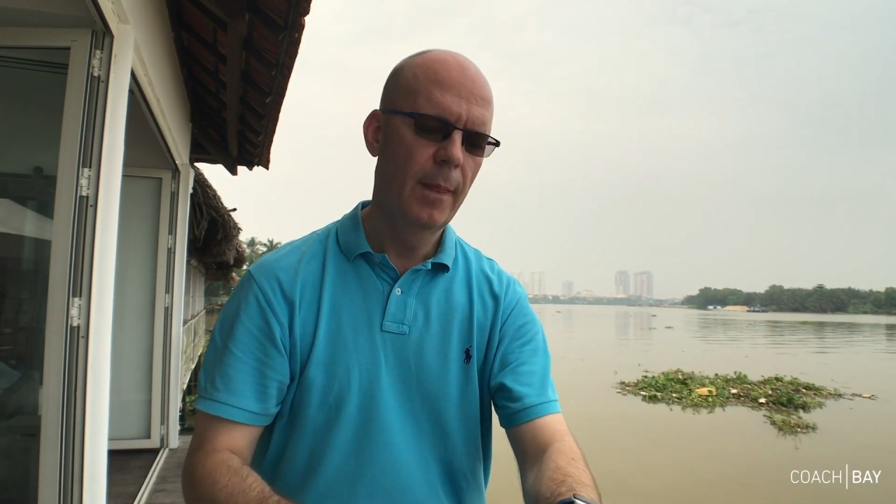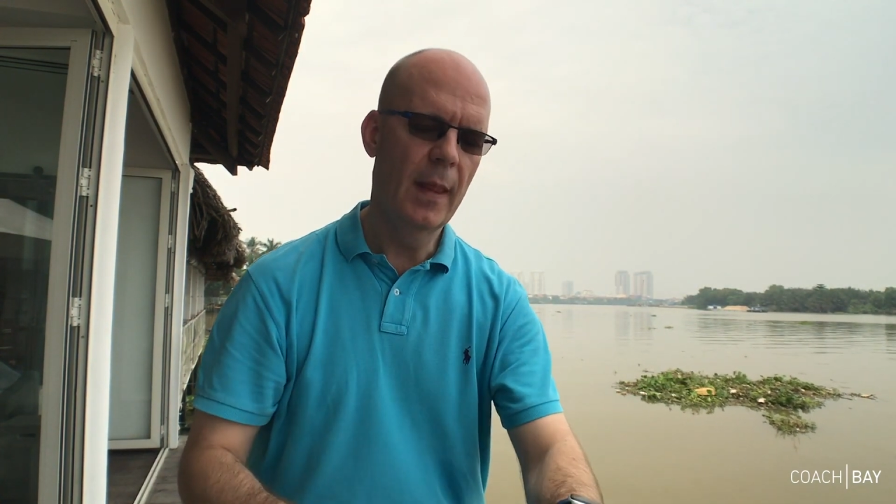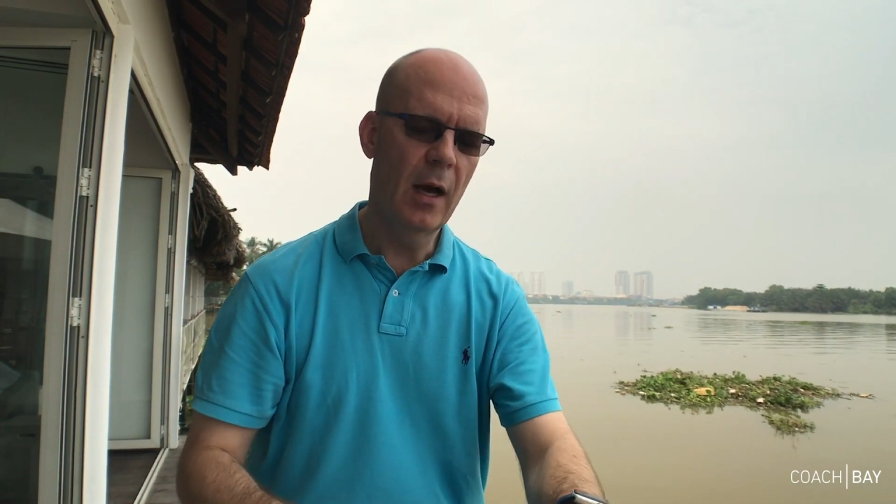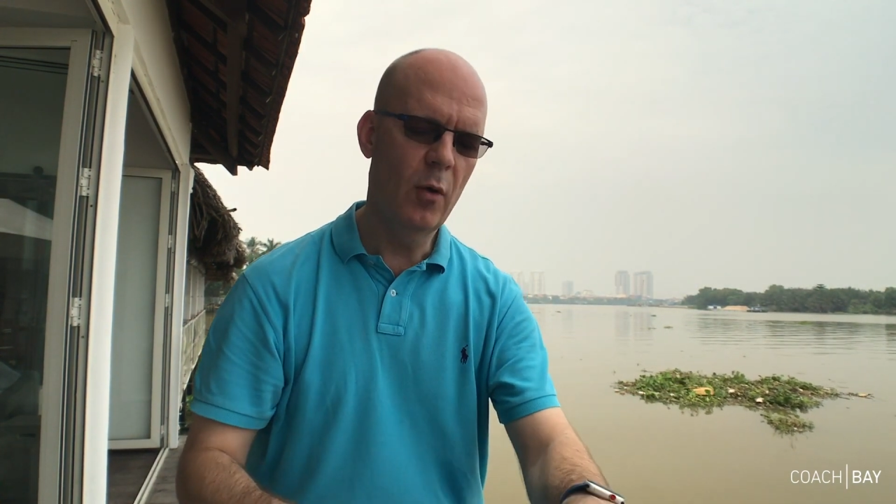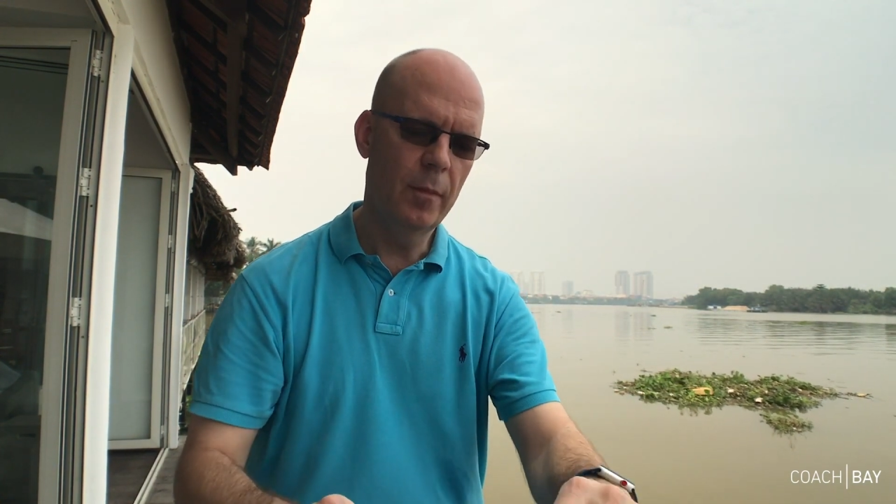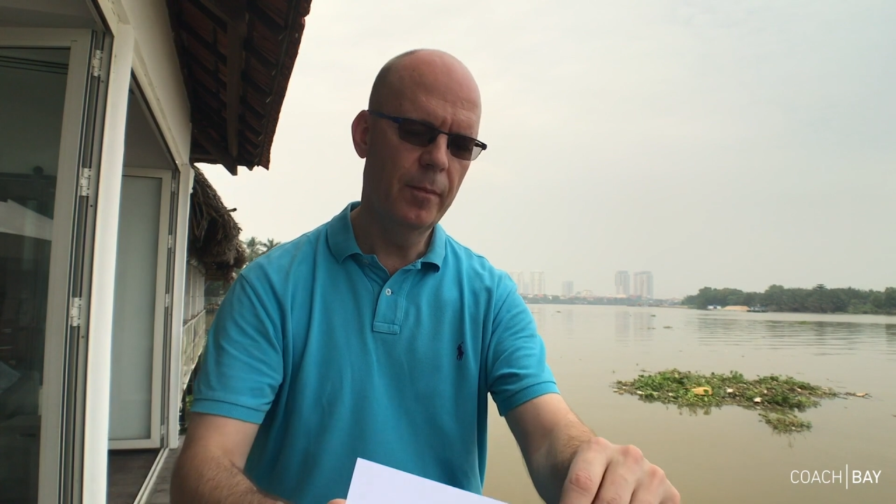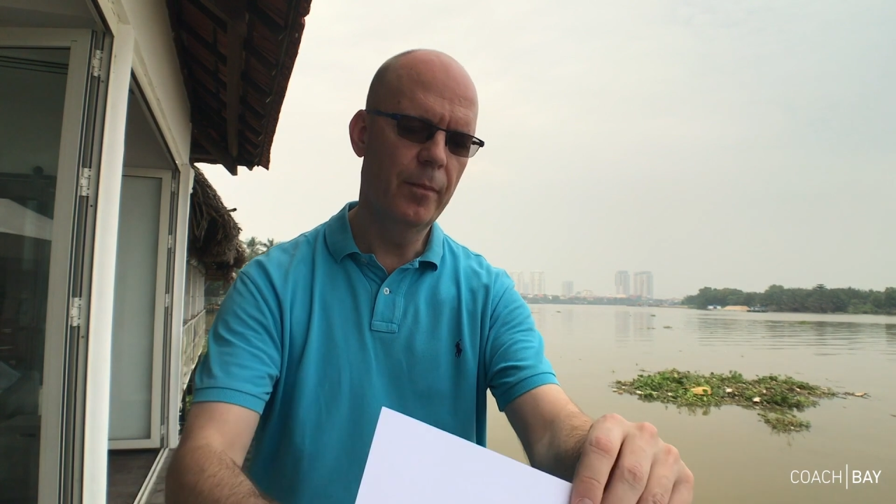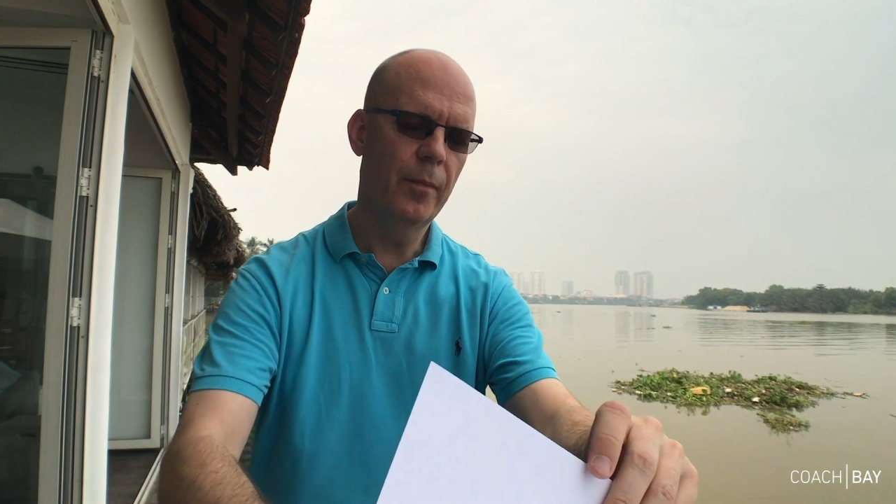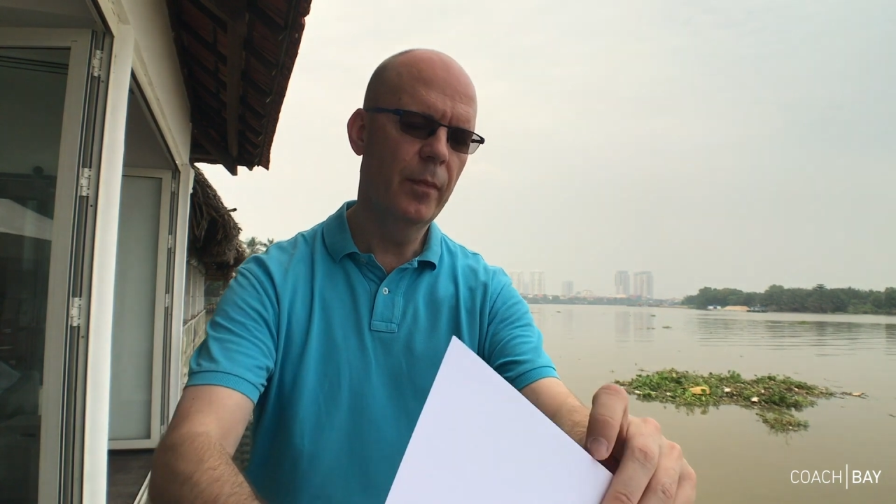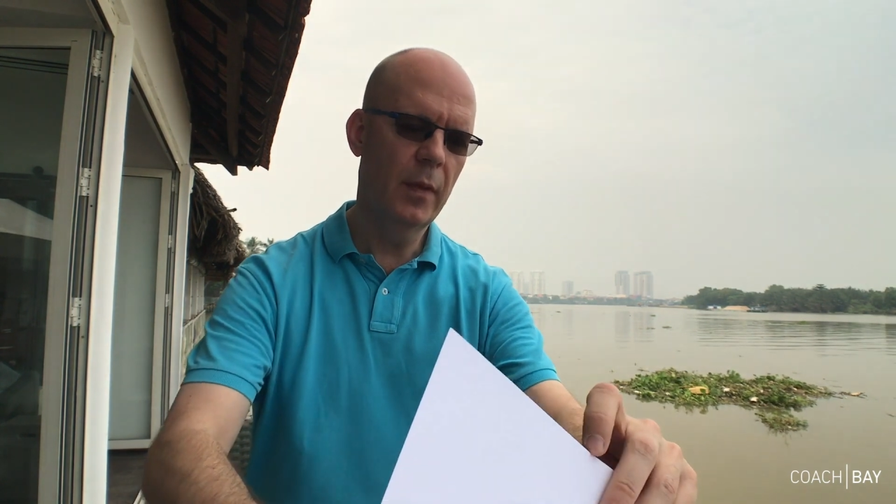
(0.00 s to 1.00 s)
Now,
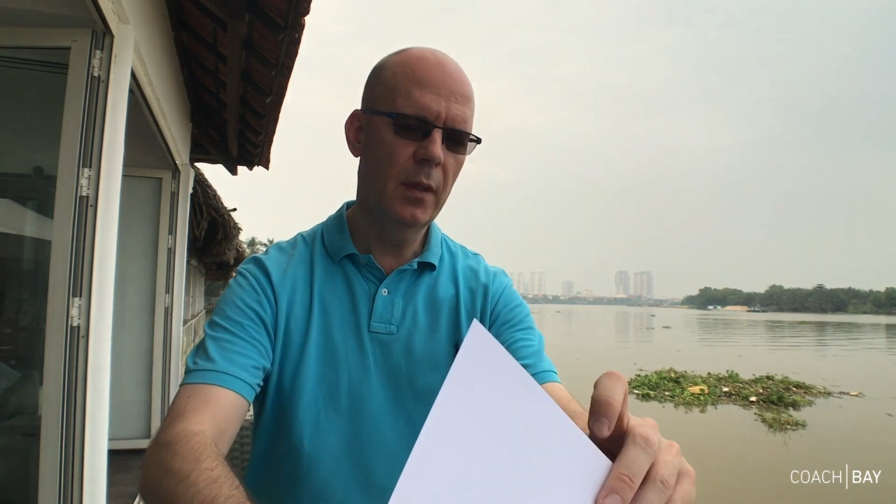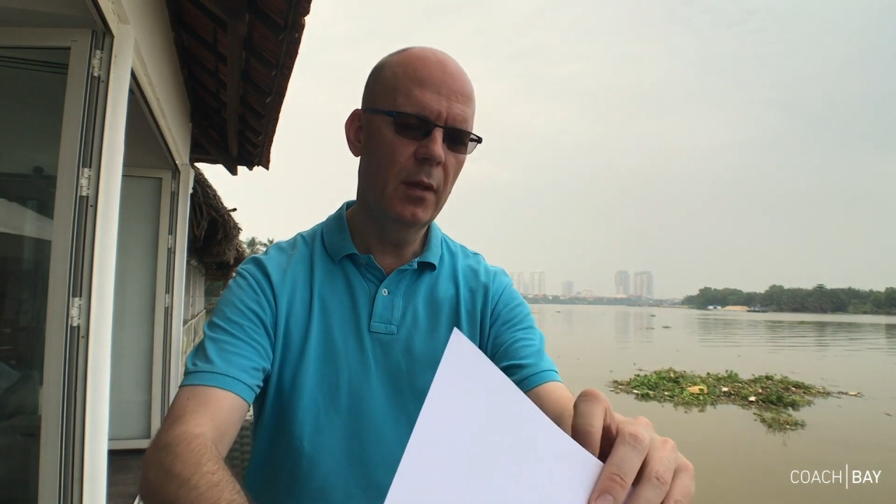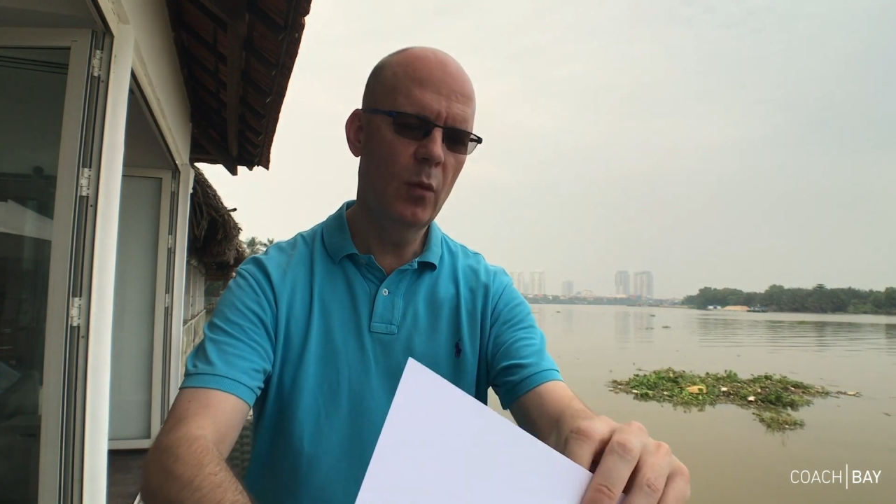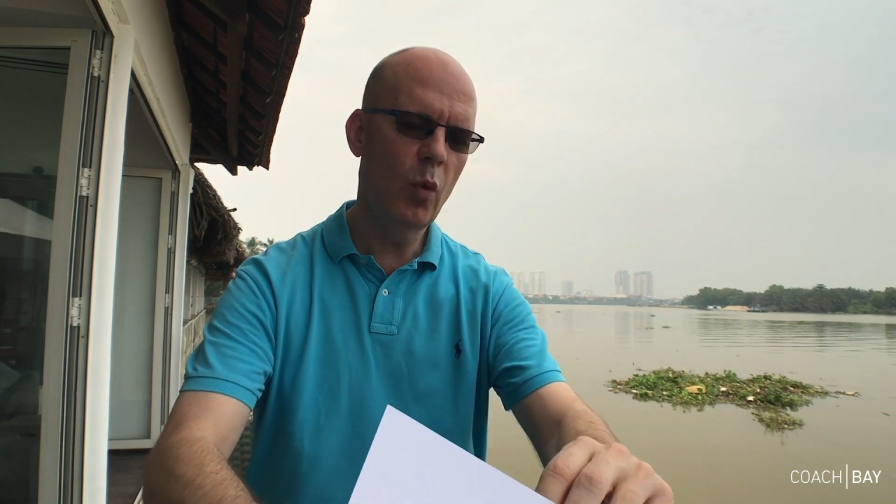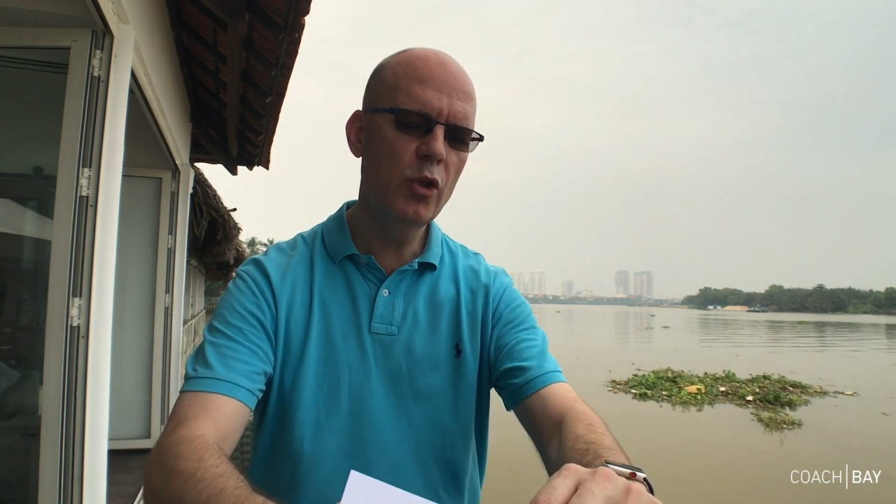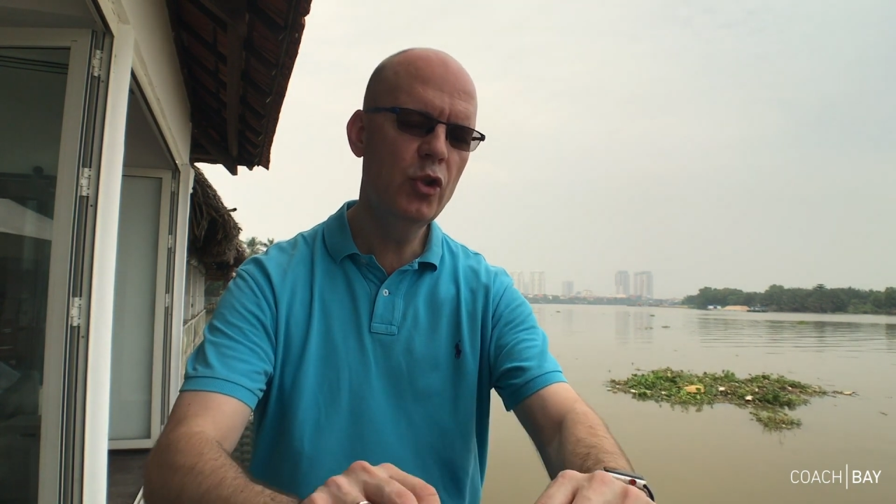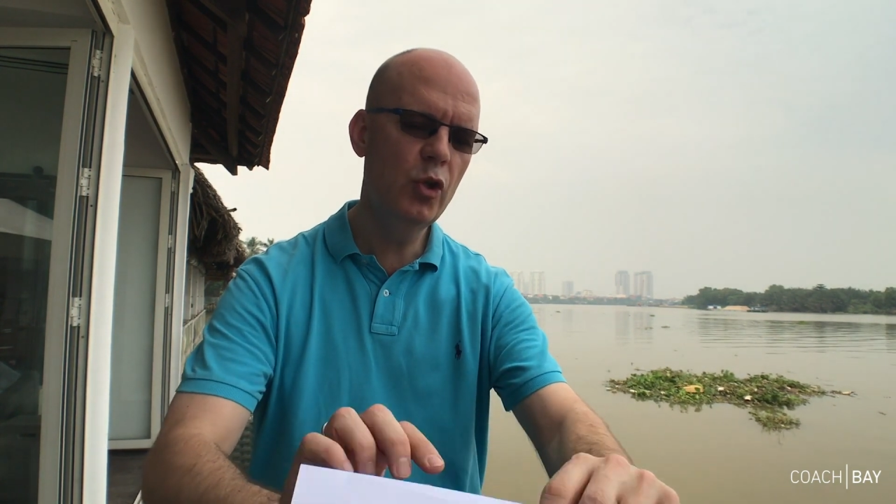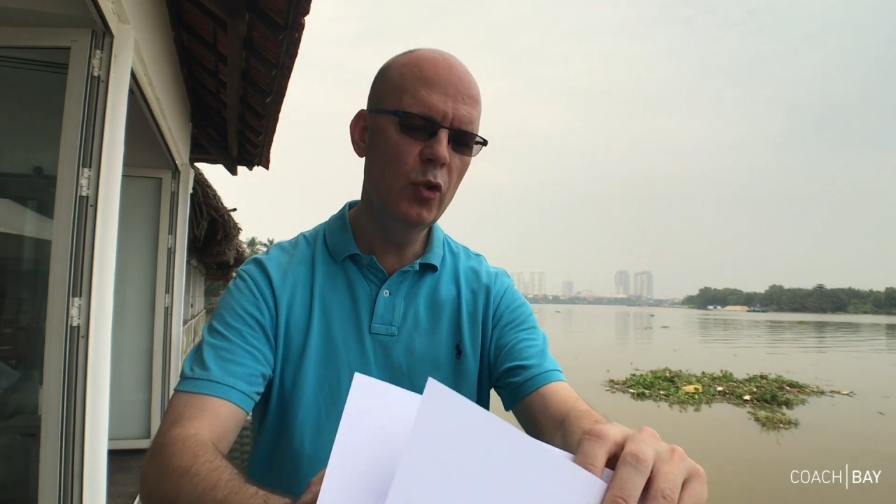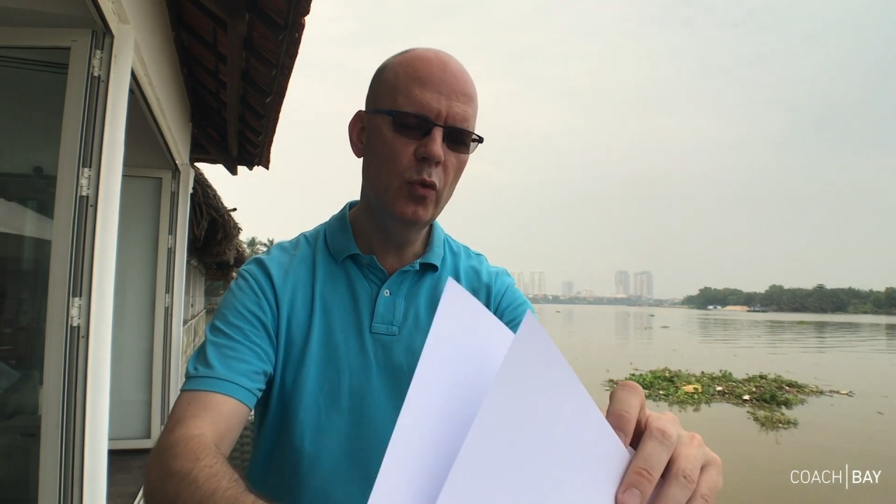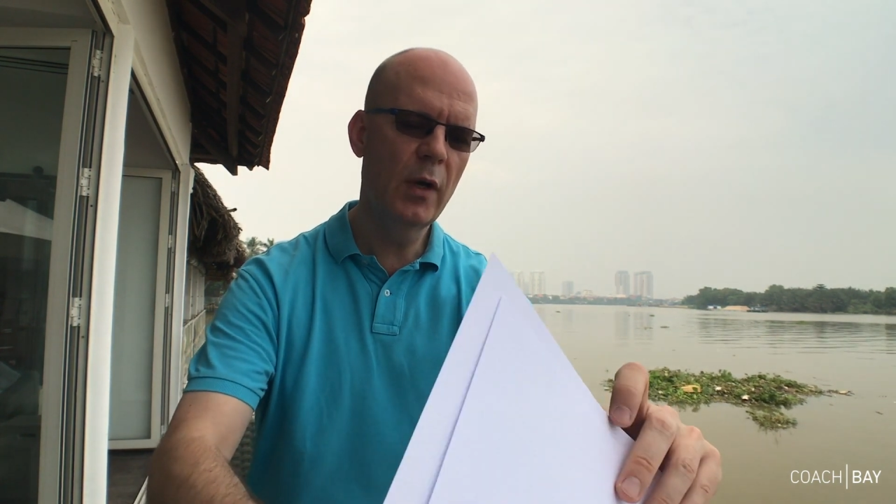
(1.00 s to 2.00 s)
once
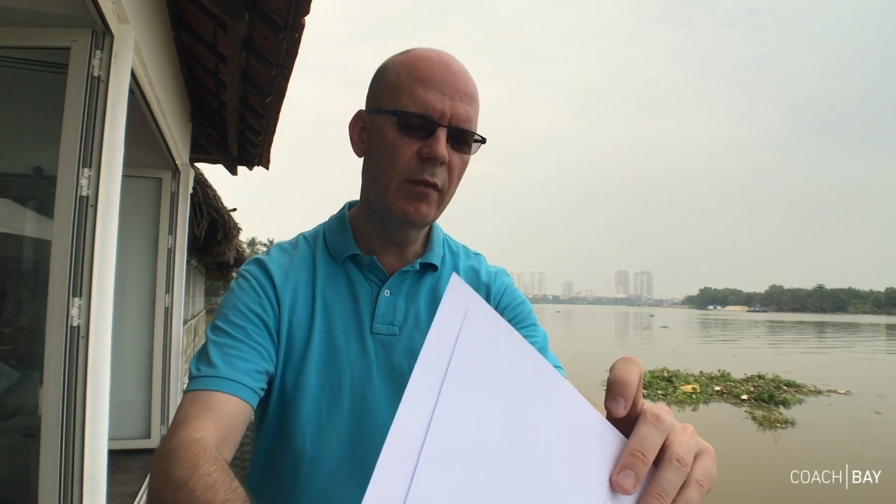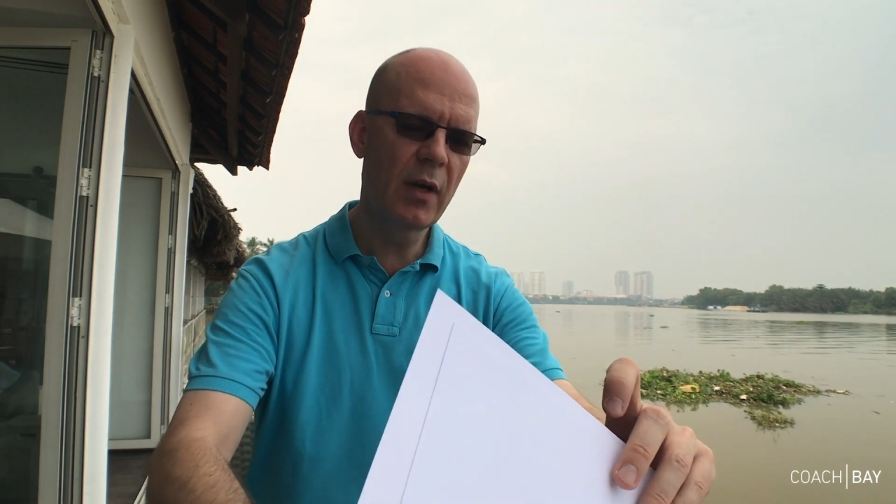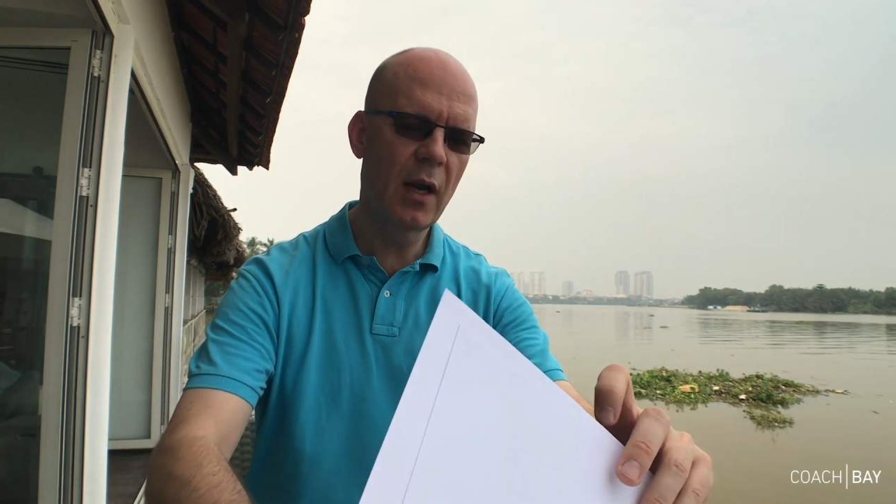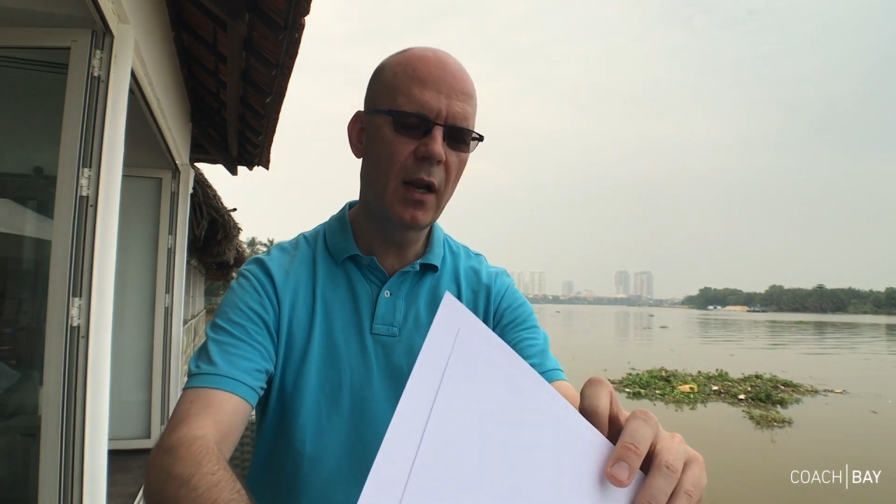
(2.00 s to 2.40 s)
you have kind